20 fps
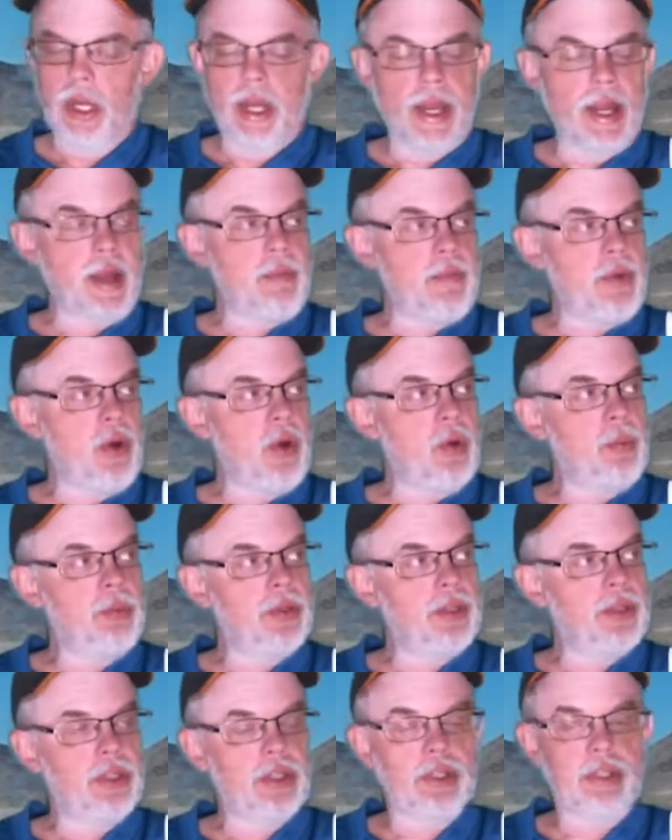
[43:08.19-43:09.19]
I'm
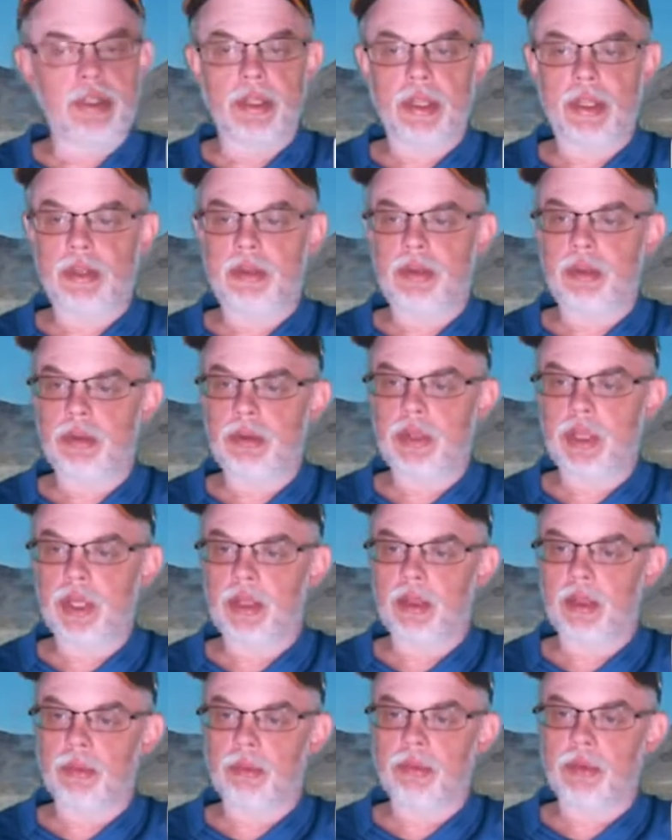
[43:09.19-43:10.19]
hoping they do
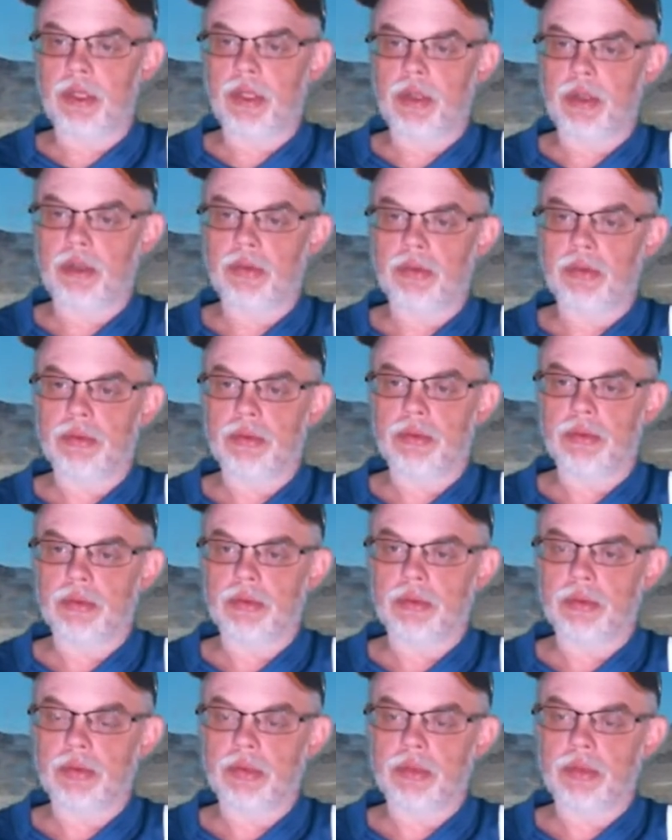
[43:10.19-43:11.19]
that up there,
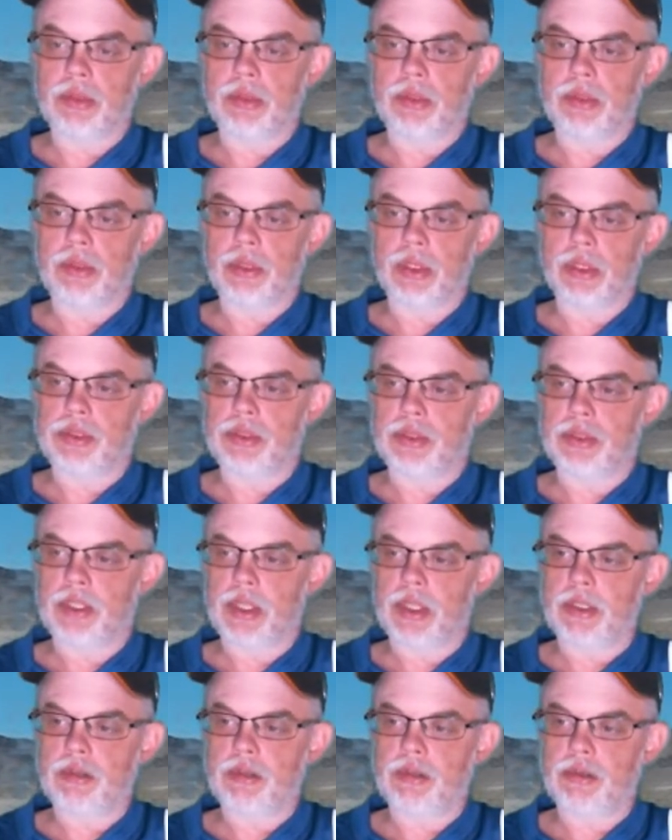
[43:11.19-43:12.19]
because
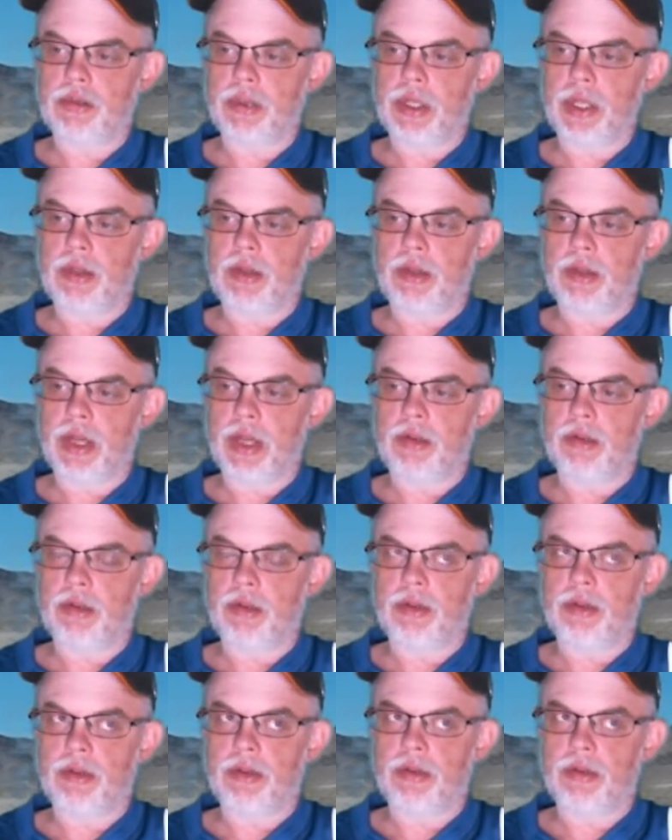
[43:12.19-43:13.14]
that's what the